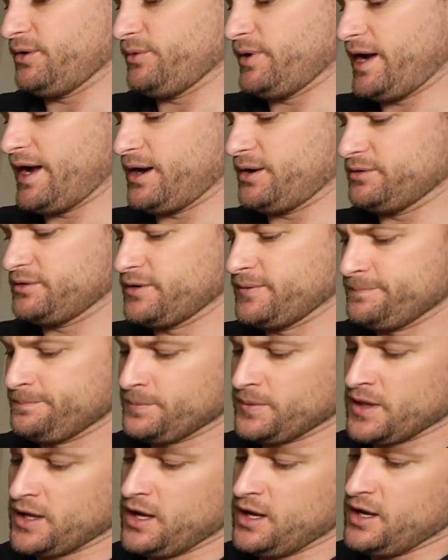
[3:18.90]
around.
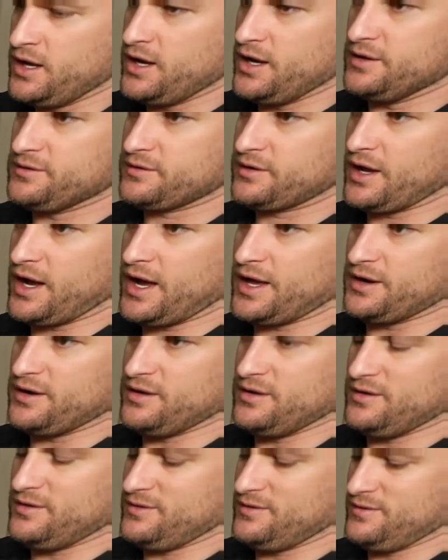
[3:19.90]
It's
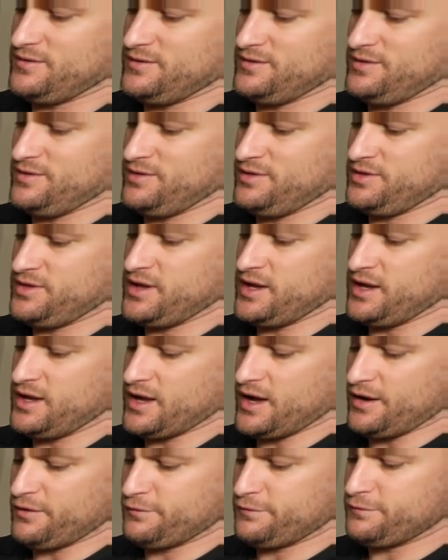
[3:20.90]
got
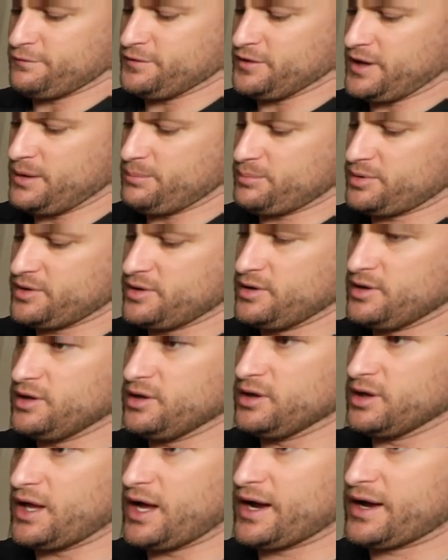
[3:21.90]
the uh, flip
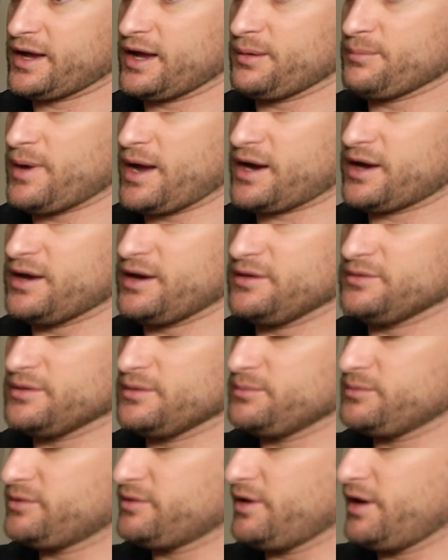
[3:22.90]
locking
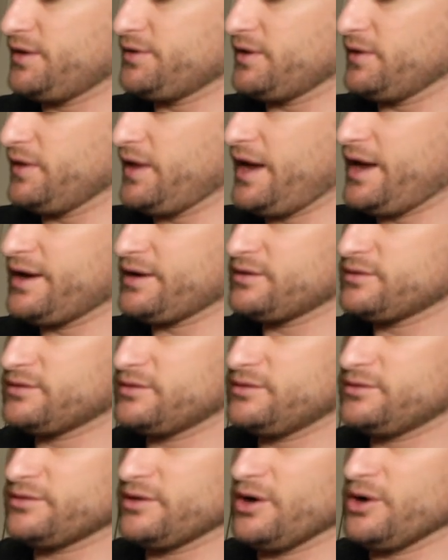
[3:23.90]
mechanisms on the legs,
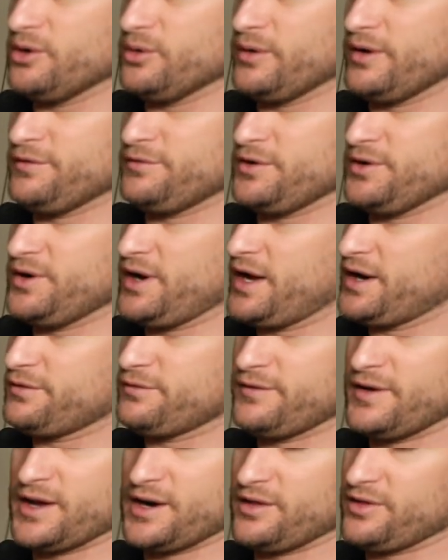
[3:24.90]
so if you're not a
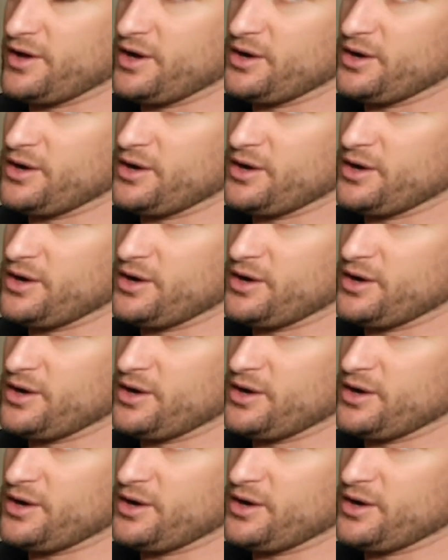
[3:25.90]
fan of